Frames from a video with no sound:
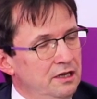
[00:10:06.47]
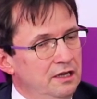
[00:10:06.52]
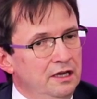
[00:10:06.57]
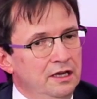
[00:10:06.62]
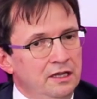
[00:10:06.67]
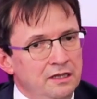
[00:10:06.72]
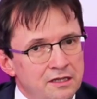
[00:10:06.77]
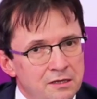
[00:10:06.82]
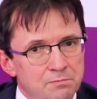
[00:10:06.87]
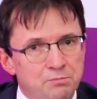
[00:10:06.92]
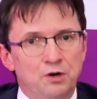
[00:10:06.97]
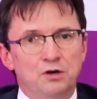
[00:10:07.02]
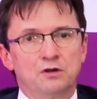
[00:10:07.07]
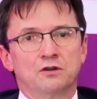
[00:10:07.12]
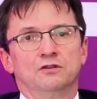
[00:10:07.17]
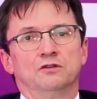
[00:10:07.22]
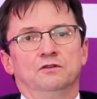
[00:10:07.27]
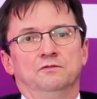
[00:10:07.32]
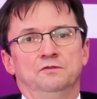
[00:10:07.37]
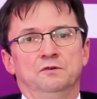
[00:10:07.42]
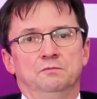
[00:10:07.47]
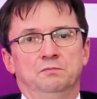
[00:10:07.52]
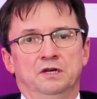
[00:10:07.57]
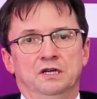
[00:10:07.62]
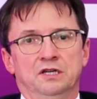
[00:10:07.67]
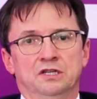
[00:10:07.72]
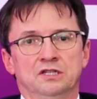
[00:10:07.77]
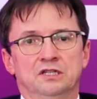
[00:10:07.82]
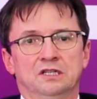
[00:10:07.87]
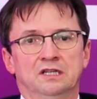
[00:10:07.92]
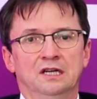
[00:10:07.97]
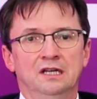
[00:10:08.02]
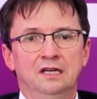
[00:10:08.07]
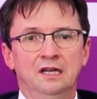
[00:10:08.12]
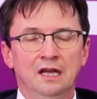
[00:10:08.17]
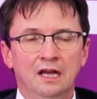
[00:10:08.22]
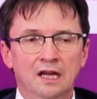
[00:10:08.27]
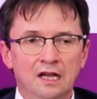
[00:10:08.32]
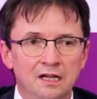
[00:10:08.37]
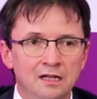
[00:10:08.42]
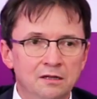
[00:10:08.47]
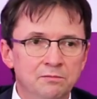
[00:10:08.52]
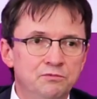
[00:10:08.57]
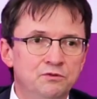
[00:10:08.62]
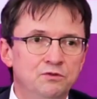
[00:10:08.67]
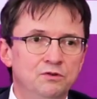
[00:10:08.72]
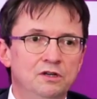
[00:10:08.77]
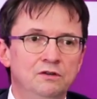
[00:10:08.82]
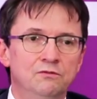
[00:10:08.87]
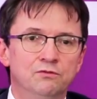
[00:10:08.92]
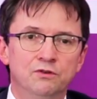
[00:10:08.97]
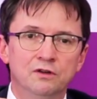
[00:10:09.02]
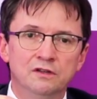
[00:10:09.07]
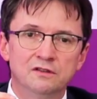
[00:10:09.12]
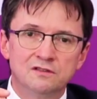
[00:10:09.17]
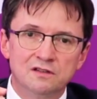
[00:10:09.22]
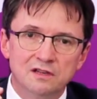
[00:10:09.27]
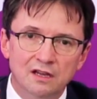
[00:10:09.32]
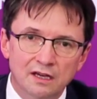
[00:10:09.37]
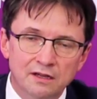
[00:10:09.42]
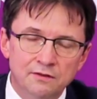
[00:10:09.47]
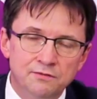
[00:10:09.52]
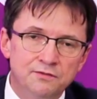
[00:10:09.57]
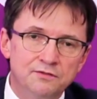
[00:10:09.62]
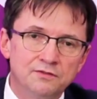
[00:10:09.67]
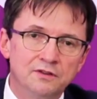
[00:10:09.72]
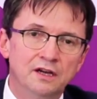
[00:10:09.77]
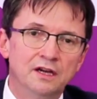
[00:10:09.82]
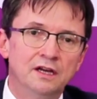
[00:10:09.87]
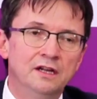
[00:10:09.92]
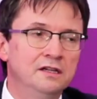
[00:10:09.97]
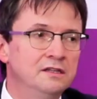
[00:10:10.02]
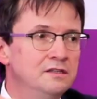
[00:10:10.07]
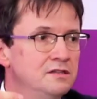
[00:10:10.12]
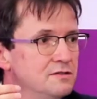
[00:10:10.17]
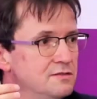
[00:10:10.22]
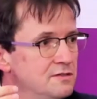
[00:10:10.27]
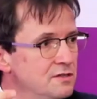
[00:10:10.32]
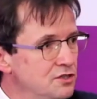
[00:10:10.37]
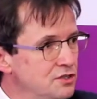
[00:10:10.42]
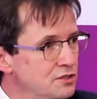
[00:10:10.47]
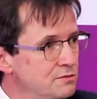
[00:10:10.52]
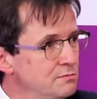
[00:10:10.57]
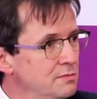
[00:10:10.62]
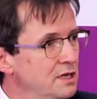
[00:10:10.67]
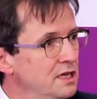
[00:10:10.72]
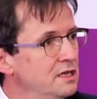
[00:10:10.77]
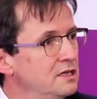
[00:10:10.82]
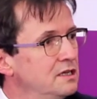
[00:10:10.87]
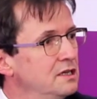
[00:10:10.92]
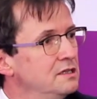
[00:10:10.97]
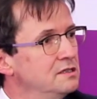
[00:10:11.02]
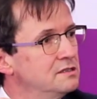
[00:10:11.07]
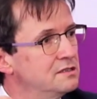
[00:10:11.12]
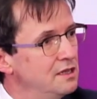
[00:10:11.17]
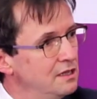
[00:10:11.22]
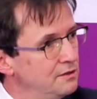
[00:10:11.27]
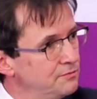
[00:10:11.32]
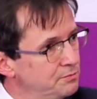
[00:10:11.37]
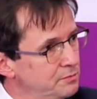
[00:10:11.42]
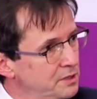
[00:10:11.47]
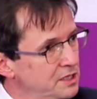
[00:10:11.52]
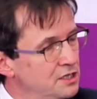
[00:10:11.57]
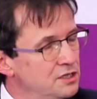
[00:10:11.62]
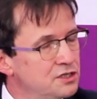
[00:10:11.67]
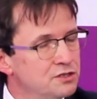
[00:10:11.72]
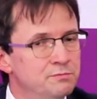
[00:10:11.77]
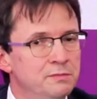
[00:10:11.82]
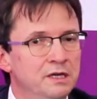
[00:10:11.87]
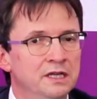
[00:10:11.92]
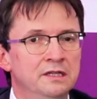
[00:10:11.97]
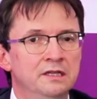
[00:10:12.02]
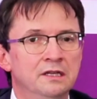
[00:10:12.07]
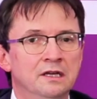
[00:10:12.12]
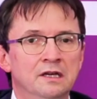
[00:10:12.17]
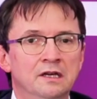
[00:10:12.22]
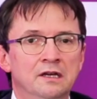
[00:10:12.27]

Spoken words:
in the pocket of the patient can help to influence lifestyle, decision-making, self-management.